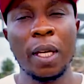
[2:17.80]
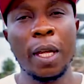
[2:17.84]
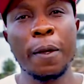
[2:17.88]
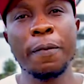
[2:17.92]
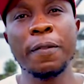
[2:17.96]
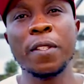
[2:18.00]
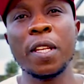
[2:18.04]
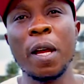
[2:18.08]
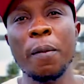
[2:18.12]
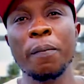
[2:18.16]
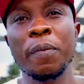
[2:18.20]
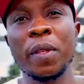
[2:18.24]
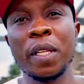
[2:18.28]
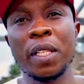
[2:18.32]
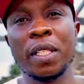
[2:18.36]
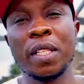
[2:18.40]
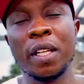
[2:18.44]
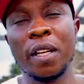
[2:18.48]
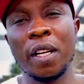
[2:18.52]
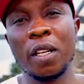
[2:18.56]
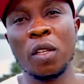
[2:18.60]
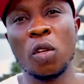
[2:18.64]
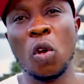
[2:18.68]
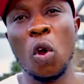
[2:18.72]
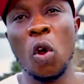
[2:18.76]
If something
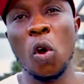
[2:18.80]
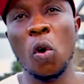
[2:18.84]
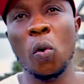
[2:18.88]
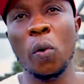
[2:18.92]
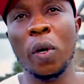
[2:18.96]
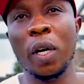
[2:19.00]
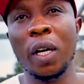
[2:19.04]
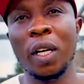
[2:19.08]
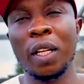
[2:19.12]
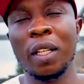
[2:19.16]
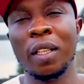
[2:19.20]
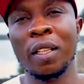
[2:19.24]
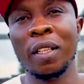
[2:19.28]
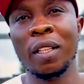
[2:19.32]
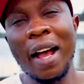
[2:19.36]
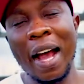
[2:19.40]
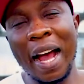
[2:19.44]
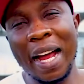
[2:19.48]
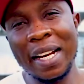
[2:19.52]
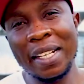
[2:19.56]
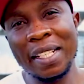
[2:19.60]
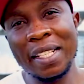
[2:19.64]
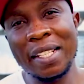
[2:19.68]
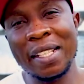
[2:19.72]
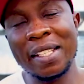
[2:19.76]
didn't go well,
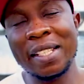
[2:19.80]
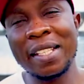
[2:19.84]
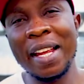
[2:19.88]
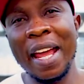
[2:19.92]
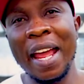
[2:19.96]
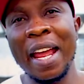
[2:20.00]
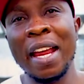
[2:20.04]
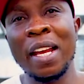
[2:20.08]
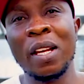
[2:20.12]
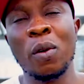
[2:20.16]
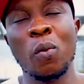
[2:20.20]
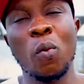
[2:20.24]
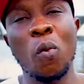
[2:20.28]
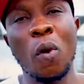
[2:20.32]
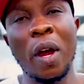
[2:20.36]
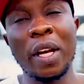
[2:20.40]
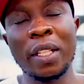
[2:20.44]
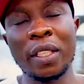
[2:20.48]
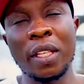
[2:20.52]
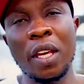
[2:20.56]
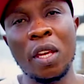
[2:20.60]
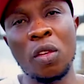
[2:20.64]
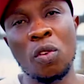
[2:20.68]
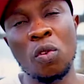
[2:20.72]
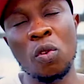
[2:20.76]
understand
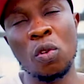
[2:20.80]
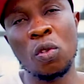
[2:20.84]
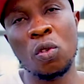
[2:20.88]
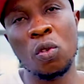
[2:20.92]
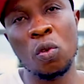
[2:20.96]
what can you